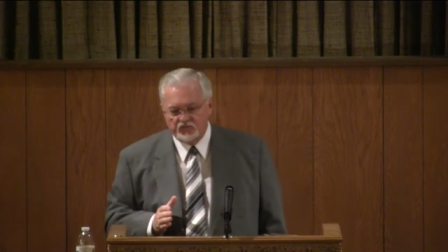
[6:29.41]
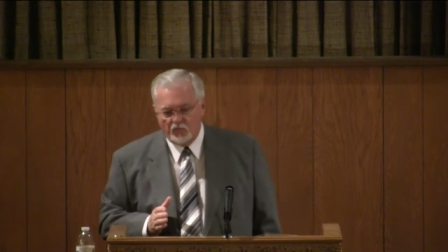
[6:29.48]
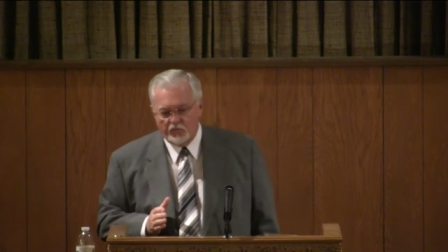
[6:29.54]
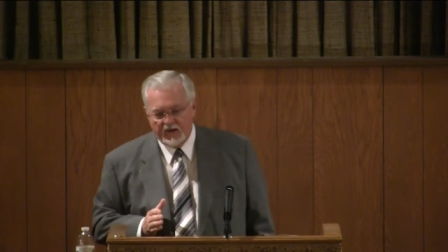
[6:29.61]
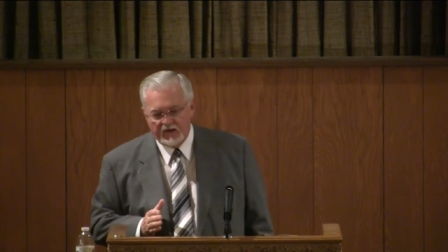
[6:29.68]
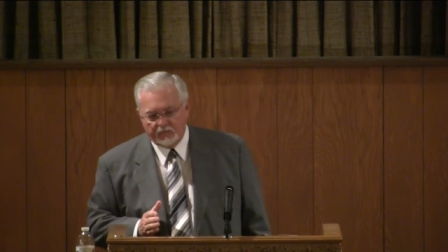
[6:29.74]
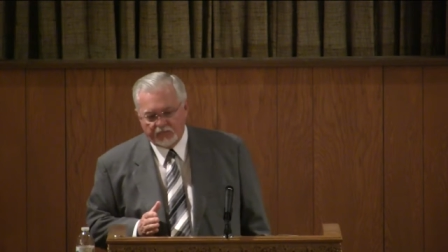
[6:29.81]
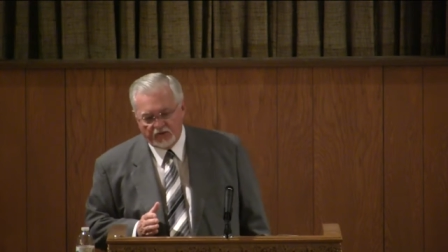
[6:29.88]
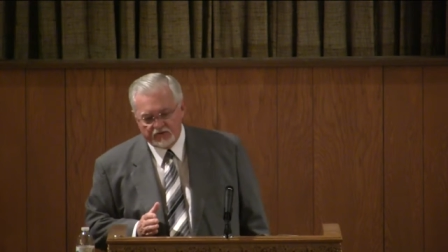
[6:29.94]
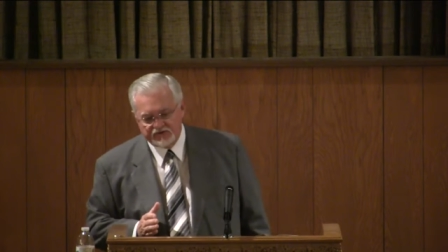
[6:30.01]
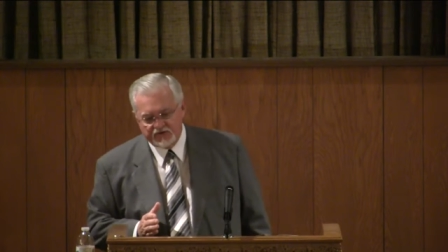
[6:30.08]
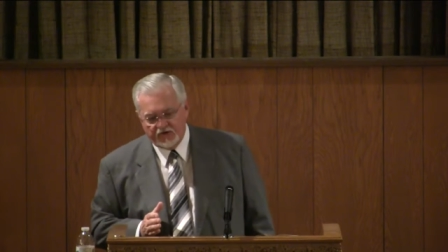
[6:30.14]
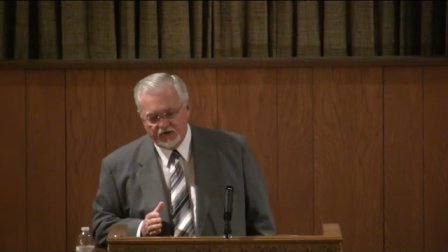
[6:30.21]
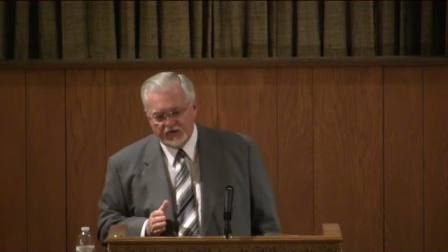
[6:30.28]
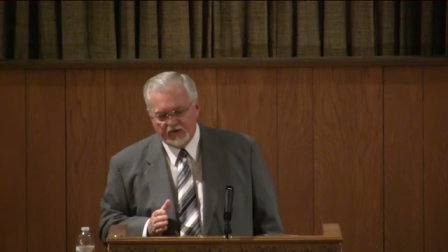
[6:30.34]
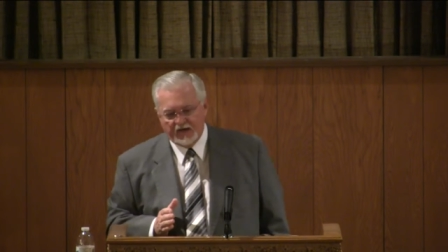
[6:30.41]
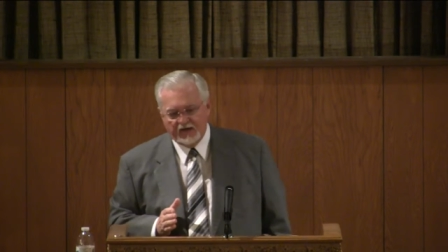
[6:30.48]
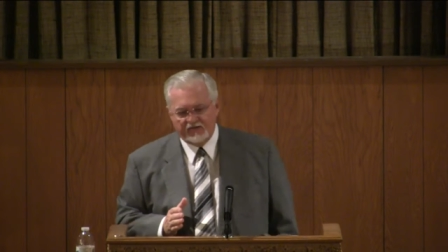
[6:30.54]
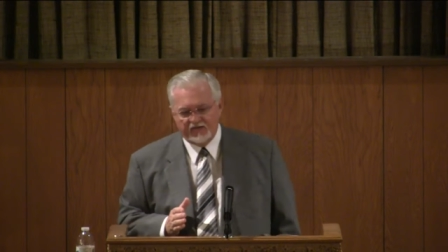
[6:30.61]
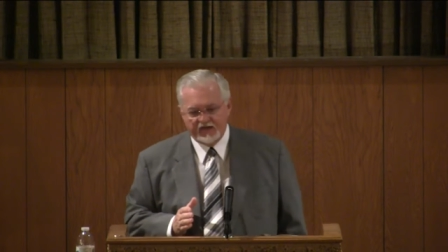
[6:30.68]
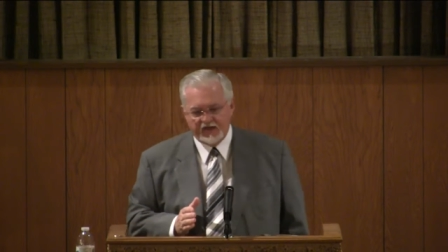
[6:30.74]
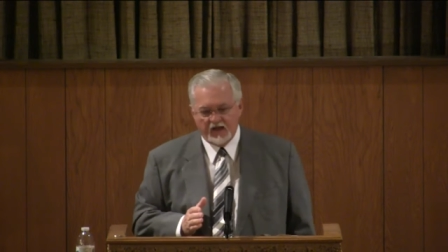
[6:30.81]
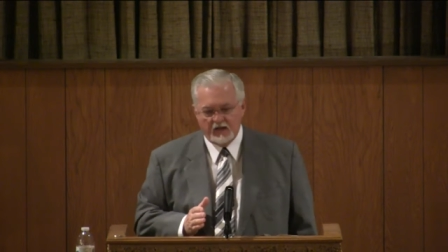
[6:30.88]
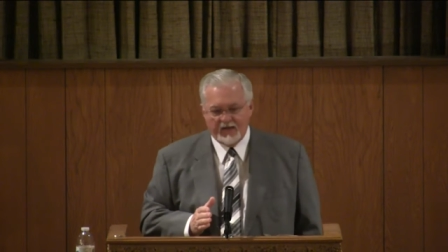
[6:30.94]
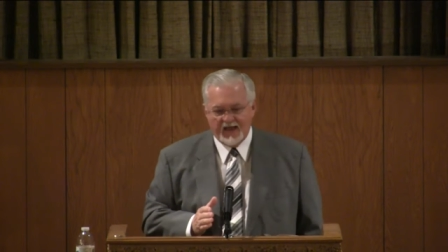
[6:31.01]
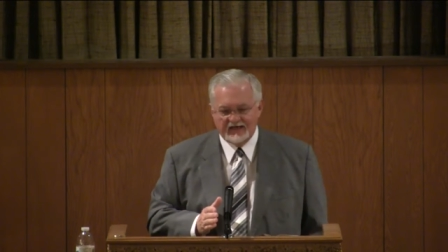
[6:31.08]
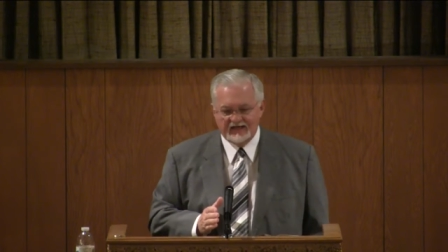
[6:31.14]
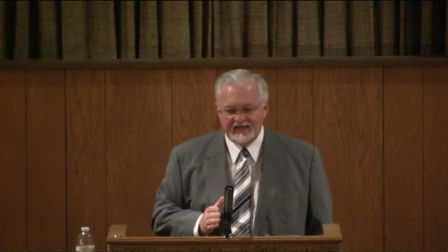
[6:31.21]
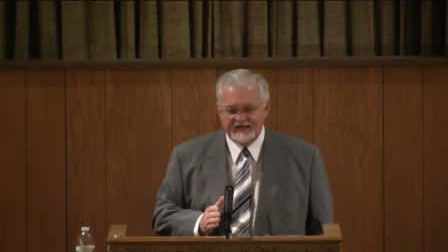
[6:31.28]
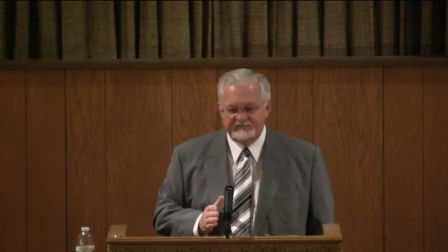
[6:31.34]
were being persecuted and thinking
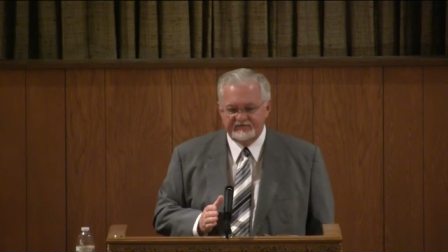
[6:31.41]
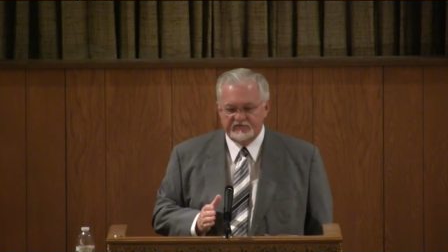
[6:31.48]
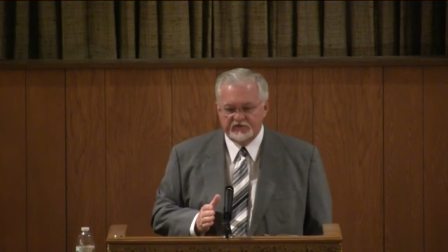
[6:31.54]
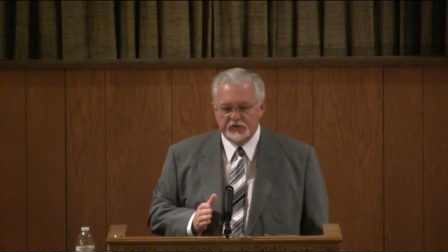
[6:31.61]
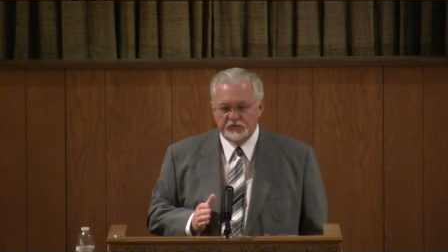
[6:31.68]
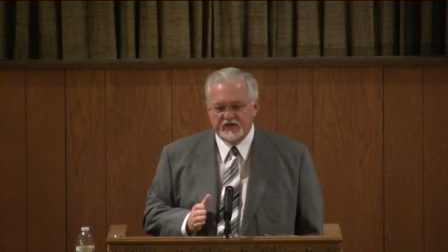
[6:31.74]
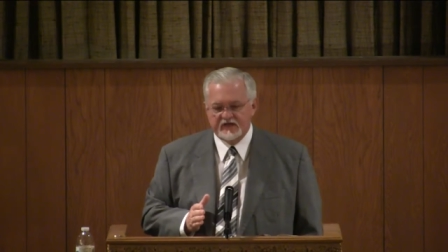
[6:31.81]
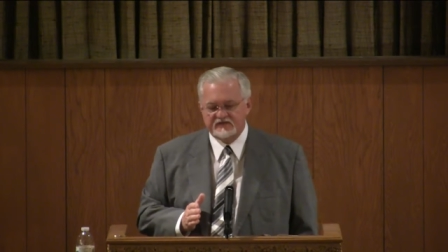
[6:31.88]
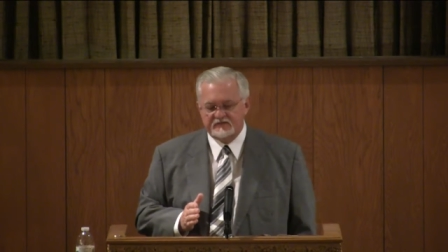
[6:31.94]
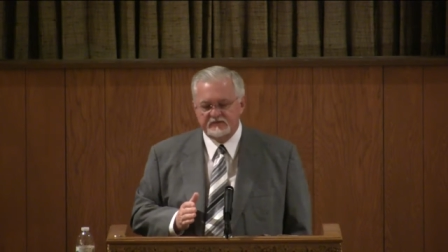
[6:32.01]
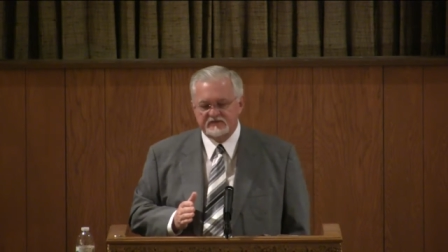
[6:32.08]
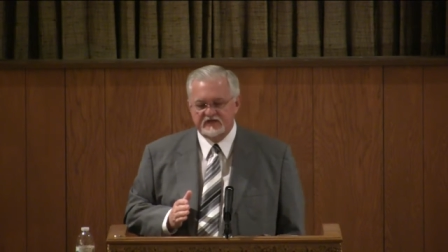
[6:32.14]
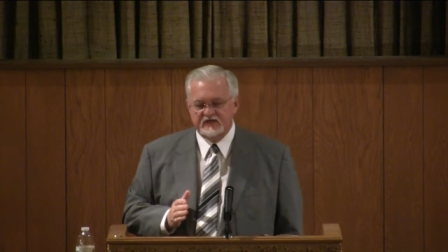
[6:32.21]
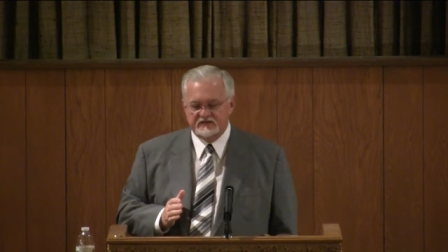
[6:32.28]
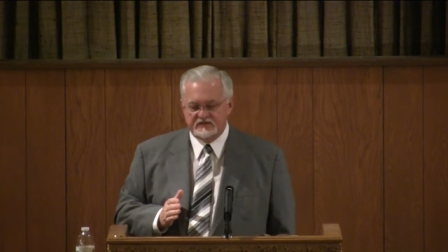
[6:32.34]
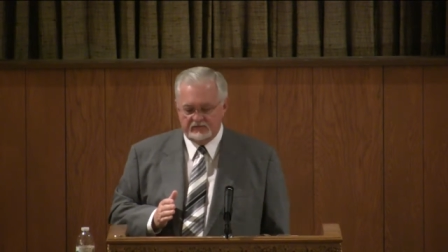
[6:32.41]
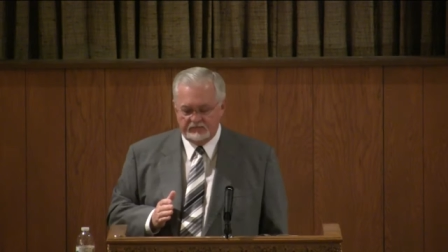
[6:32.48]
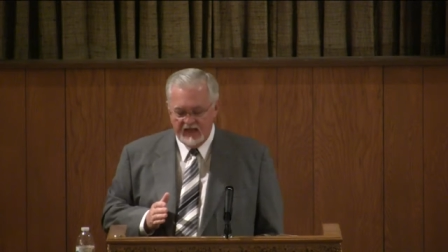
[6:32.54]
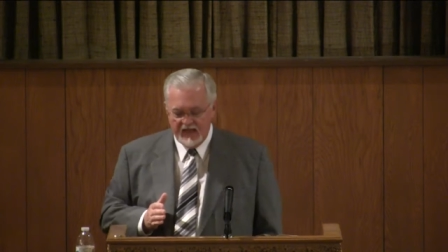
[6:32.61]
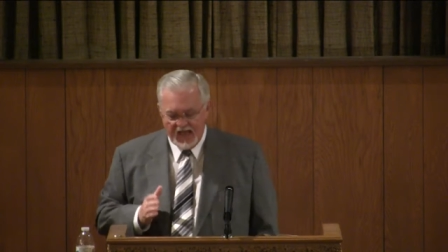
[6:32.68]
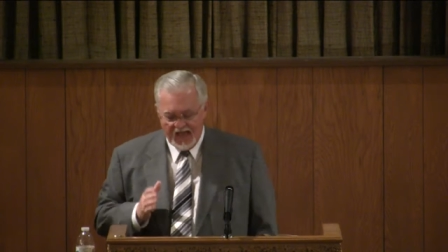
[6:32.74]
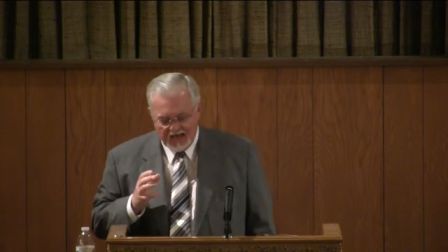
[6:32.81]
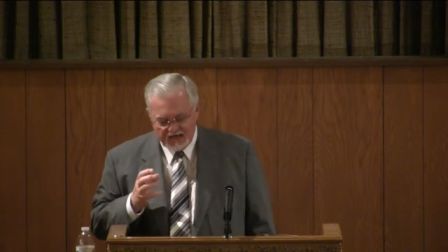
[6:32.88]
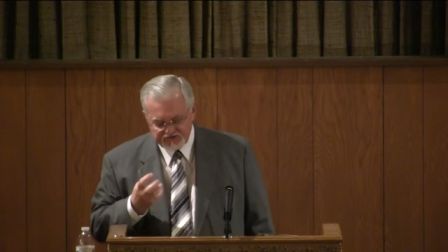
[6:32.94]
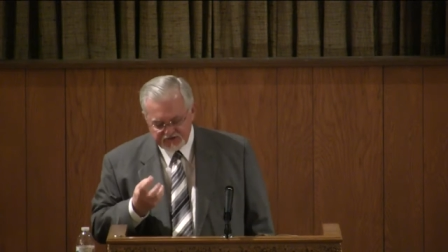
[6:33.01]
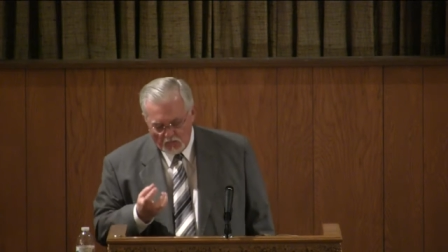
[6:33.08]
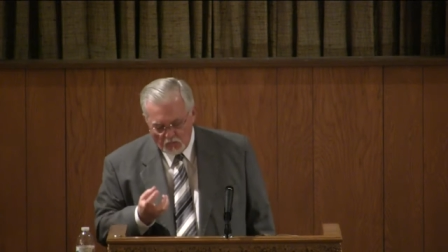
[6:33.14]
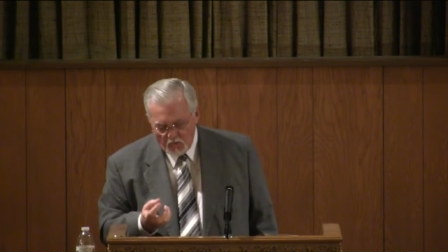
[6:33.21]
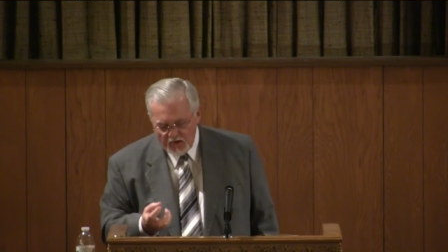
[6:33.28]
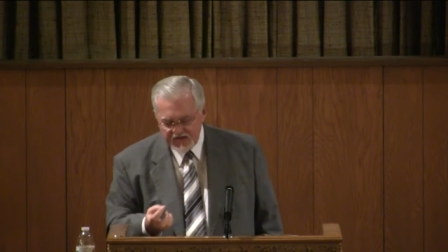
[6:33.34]
about leaving the New Testament system. How
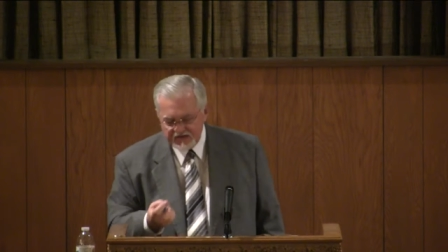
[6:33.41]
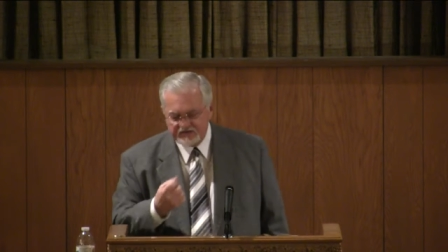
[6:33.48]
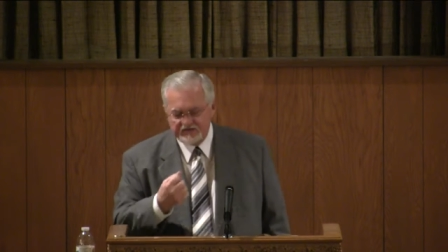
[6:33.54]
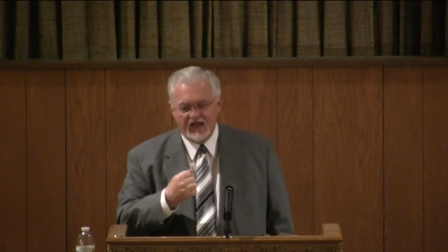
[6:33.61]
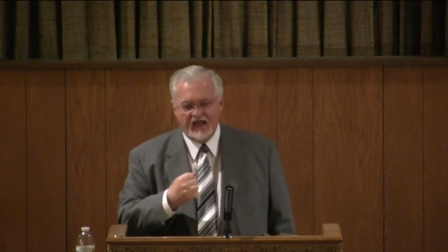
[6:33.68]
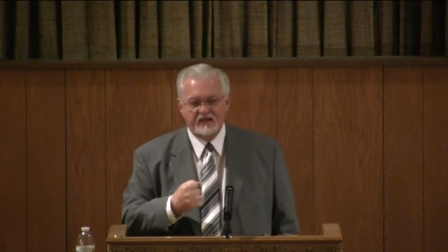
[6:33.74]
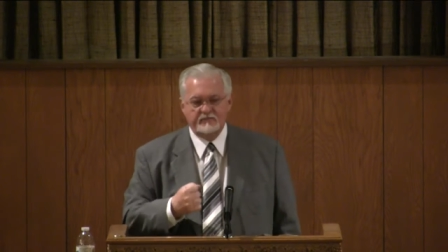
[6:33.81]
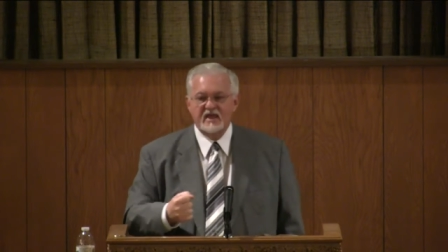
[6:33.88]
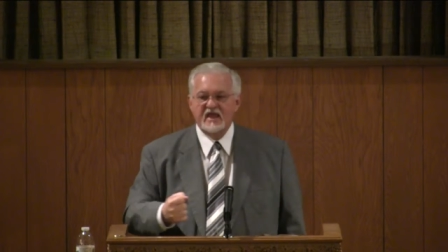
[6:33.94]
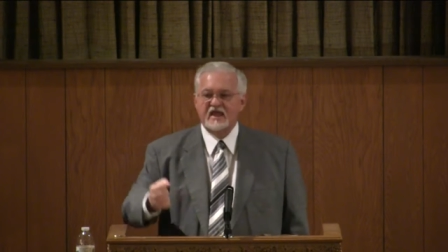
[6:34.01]
shall we escape?